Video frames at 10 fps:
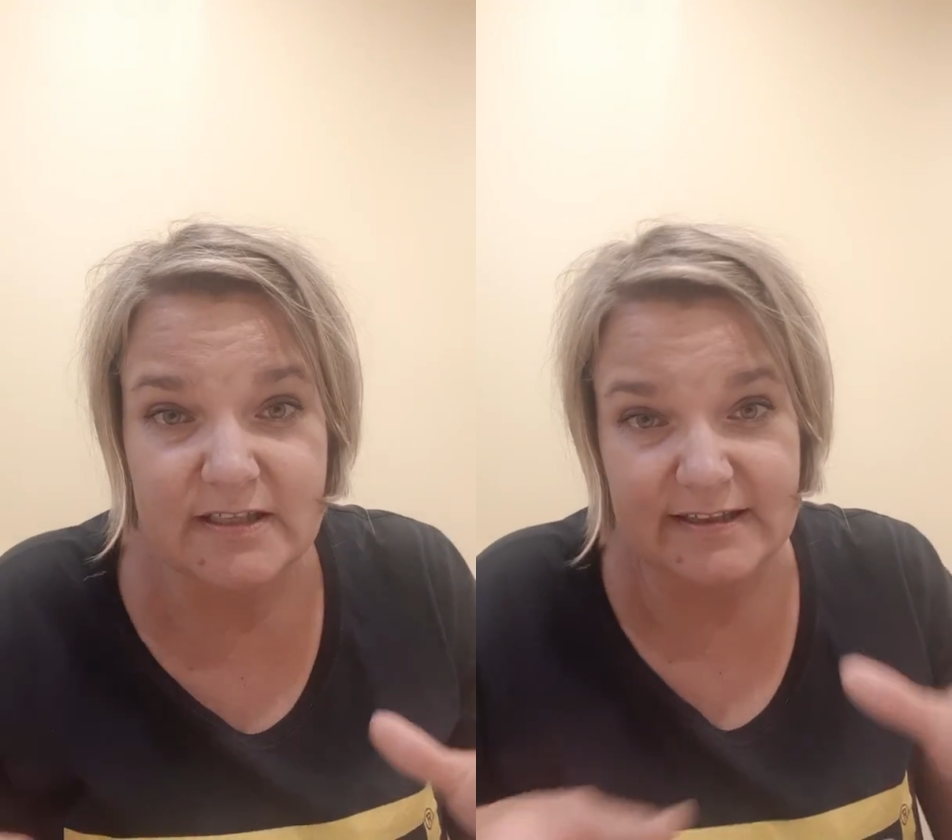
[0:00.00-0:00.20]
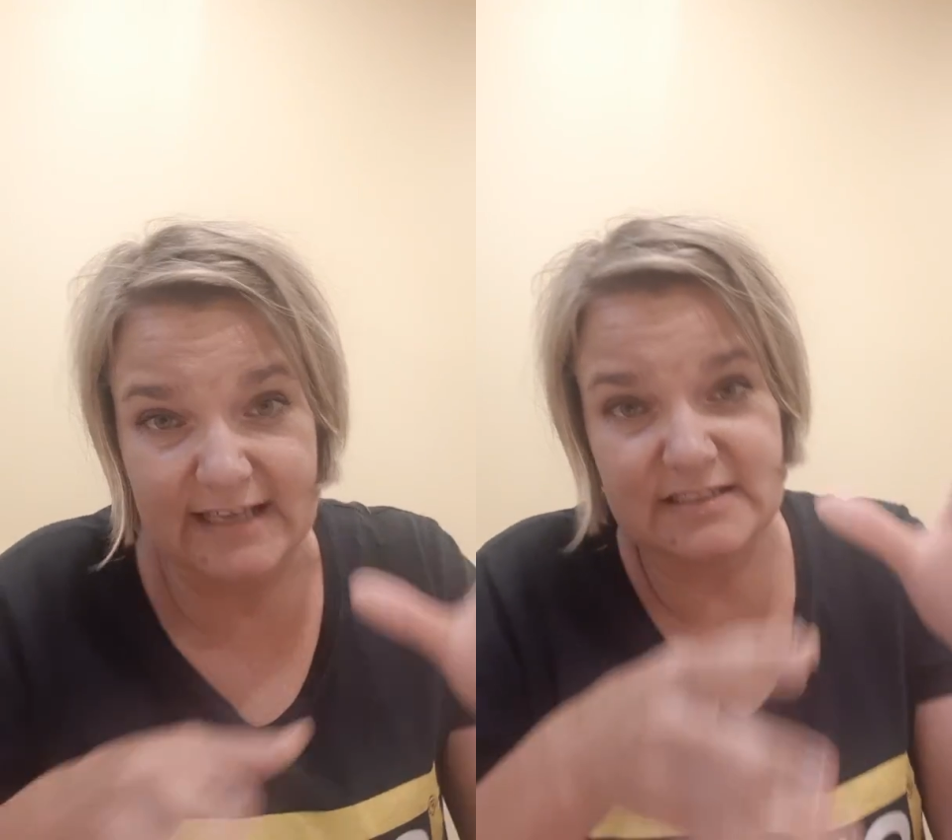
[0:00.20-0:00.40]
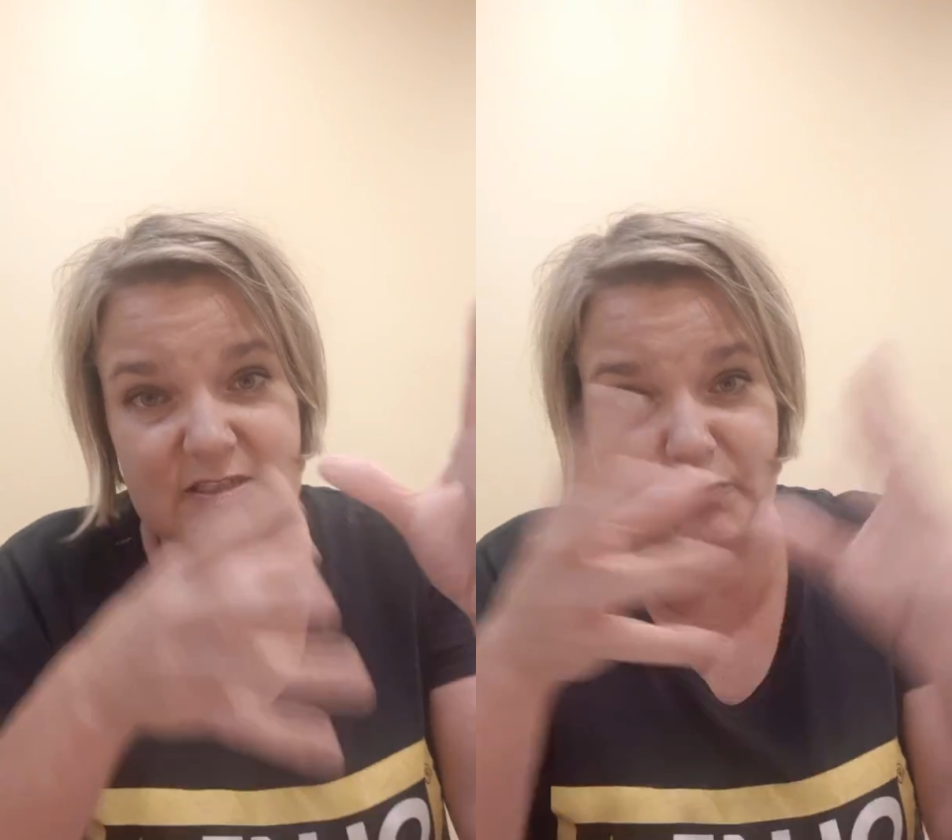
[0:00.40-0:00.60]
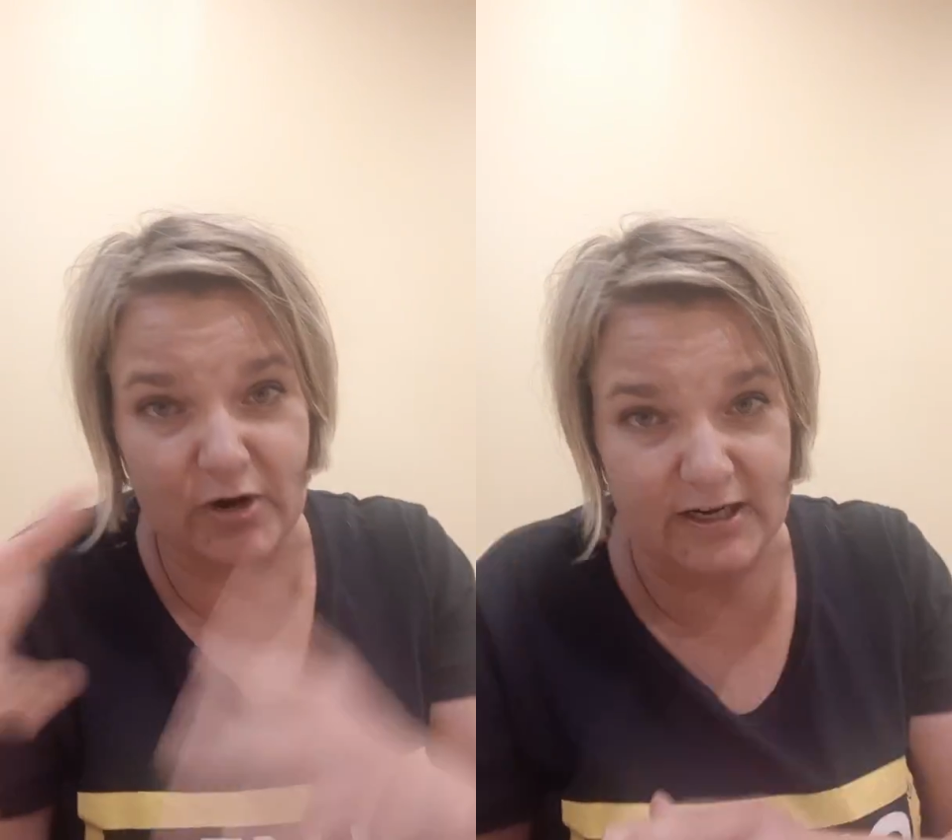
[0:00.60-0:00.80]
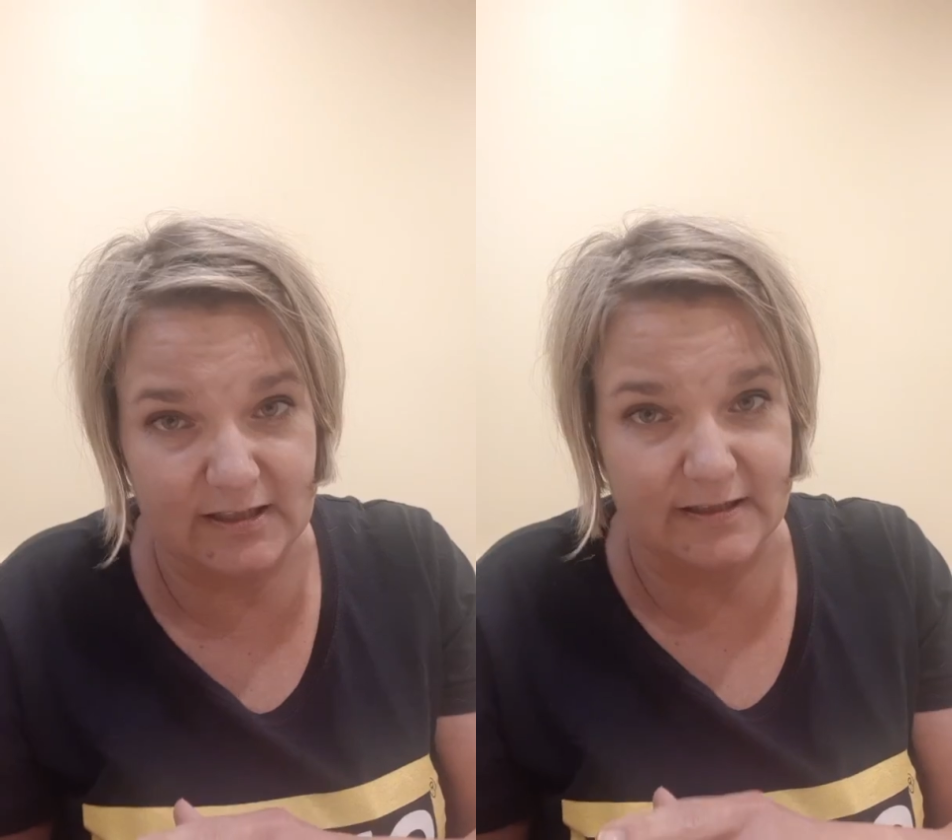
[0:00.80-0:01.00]
That's the
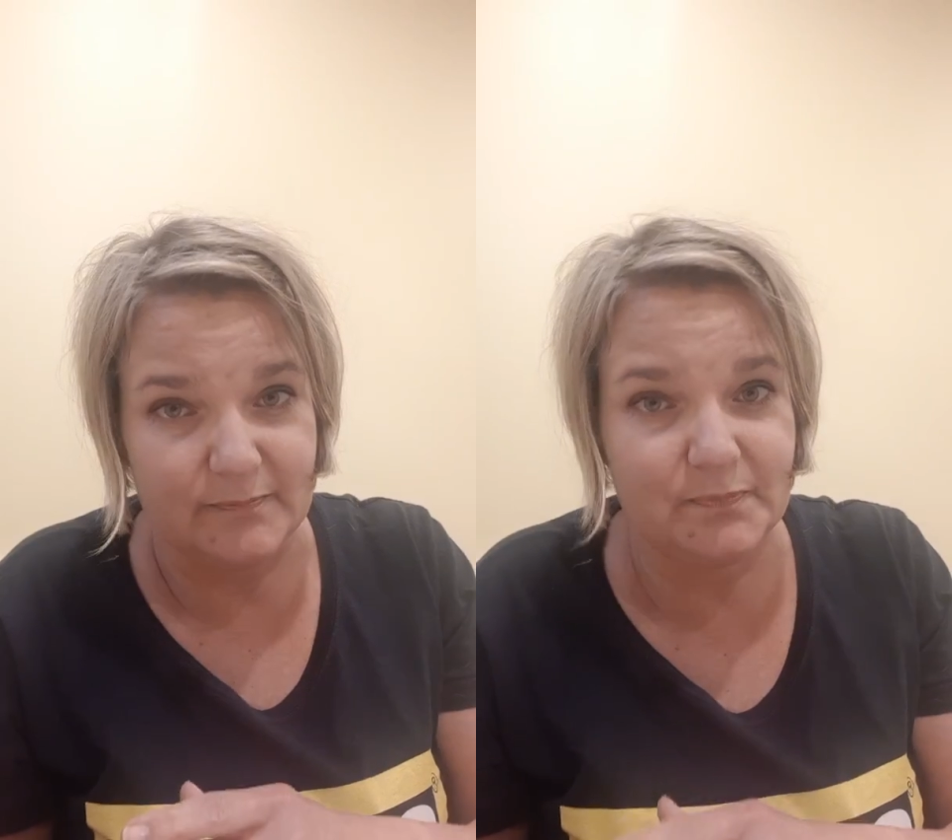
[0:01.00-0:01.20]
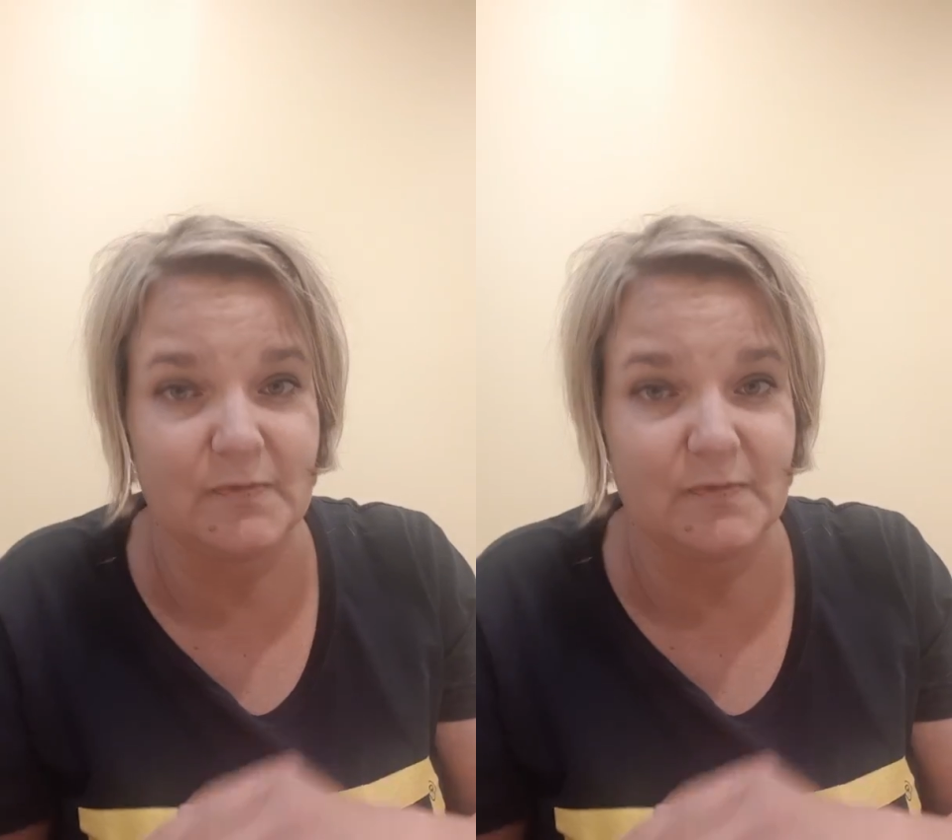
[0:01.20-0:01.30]
product clean.